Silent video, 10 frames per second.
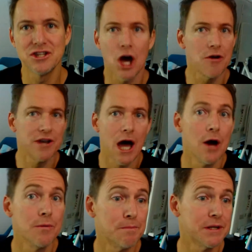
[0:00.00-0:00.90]
don't
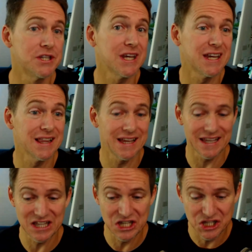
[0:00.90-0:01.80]
know
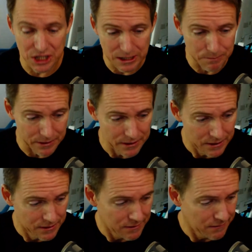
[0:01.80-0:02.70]
particularly deep,
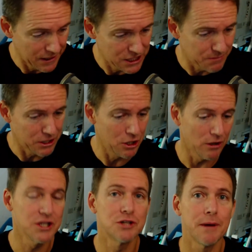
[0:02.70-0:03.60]
intimate
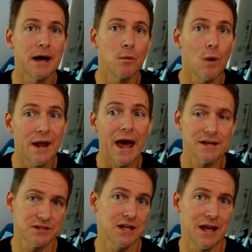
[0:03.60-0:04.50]
knowledge about one
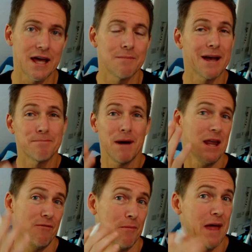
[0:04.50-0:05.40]
asset and how to make
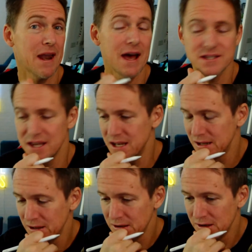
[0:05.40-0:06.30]
money from that
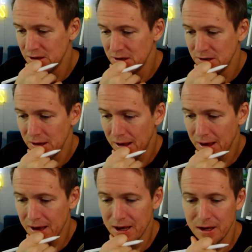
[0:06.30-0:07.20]
asset.
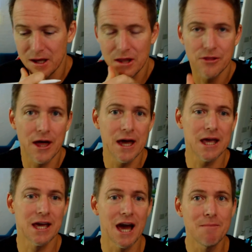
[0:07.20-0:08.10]

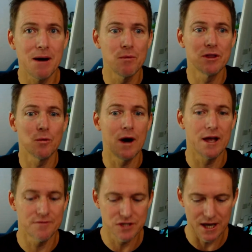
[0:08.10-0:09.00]
They come up with a
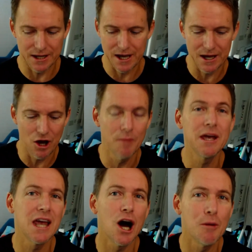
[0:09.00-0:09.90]
way of saying, hey,
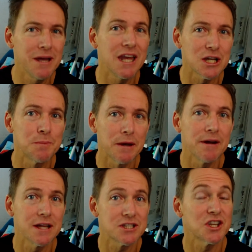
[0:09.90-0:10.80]
I'm
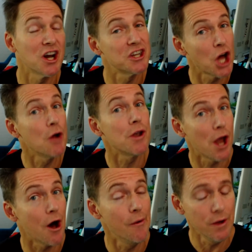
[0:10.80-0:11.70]
inexperienced and I don't
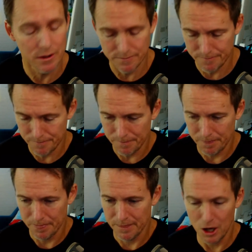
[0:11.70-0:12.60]
know.
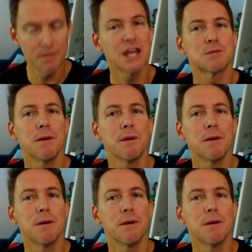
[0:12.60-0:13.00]
And